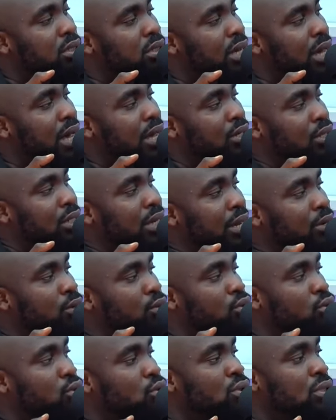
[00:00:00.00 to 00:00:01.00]
I, I
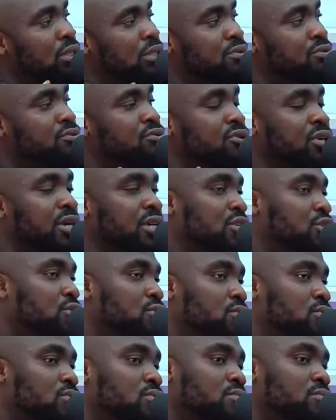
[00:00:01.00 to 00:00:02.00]
don't know the
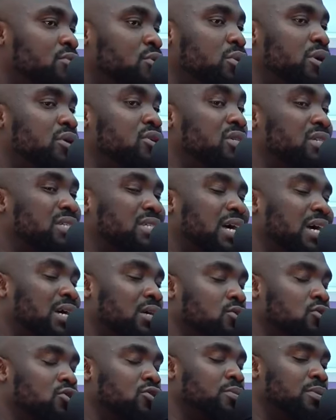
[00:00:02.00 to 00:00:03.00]
ratio, but when you stack
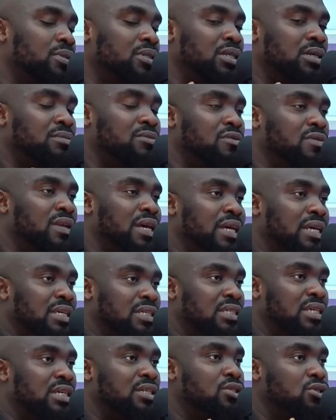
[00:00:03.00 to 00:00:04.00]
it up in terms of like
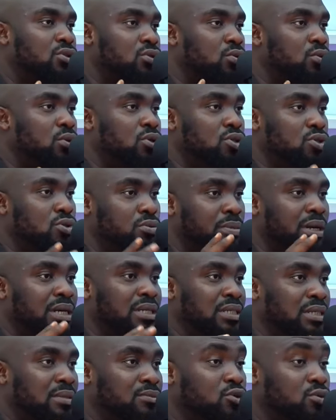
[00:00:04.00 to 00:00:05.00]
essential, what you
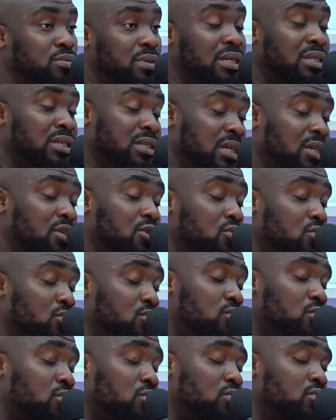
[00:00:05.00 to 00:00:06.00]
might deem to be essential
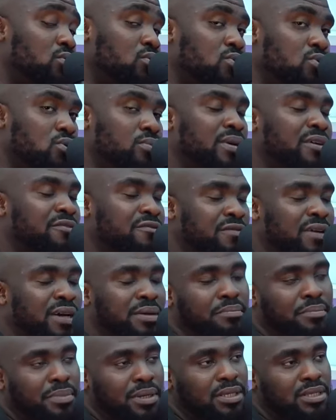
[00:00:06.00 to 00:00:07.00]
roles, you might
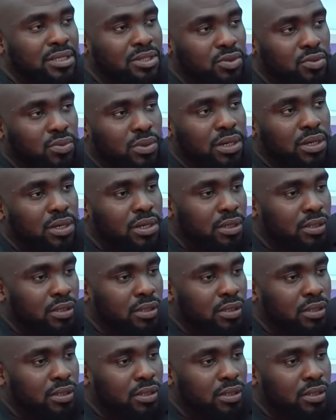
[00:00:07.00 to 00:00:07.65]
find places where